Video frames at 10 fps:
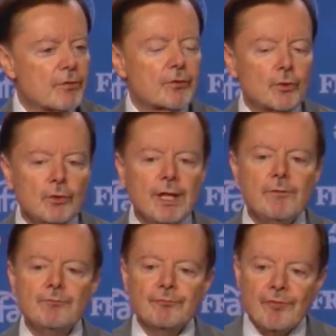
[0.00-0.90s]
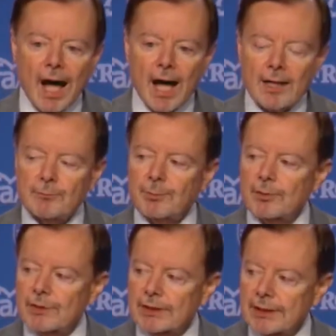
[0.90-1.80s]

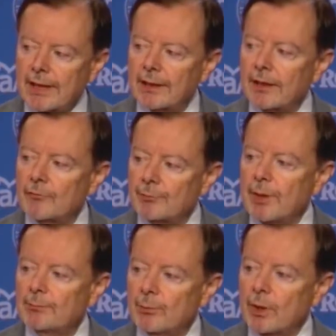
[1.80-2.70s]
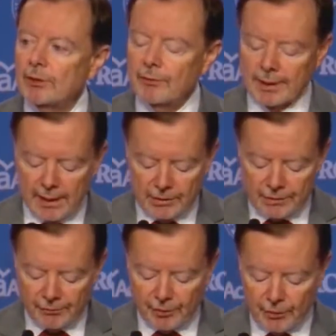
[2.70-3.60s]
35% of people under the age
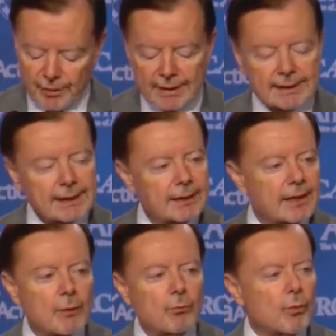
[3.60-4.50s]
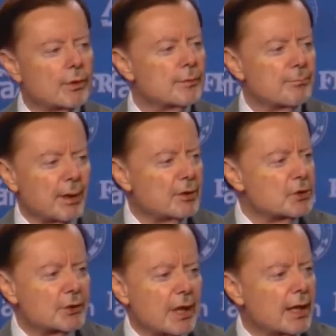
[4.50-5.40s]
of 30 said they weren't
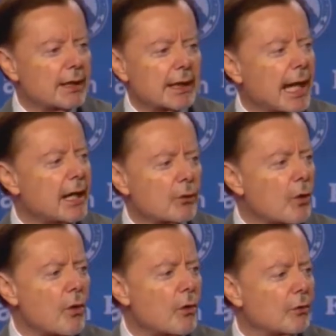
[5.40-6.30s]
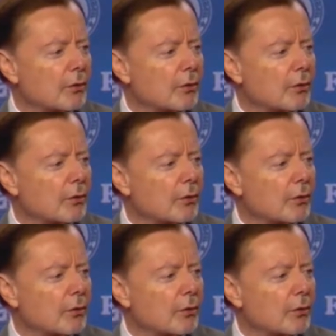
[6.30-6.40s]
patriotic at all.